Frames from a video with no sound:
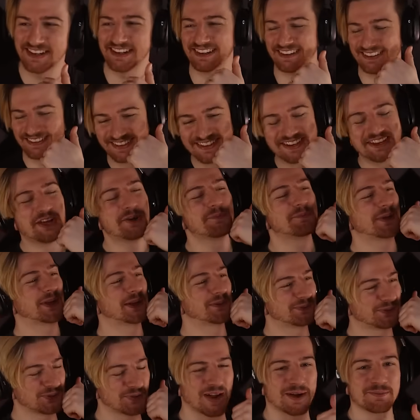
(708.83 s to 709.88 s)
he'll be
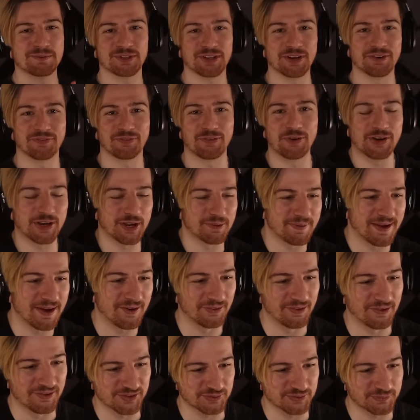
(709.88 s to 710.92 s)
up soon. I'm just gonna freak him
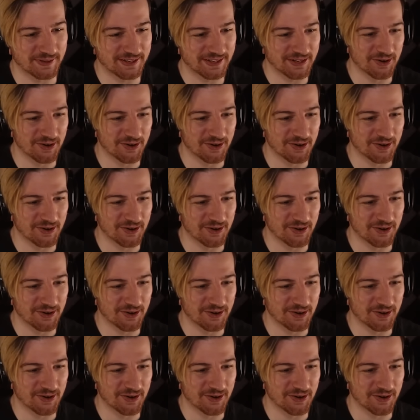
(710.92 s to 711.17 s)
out though, so when he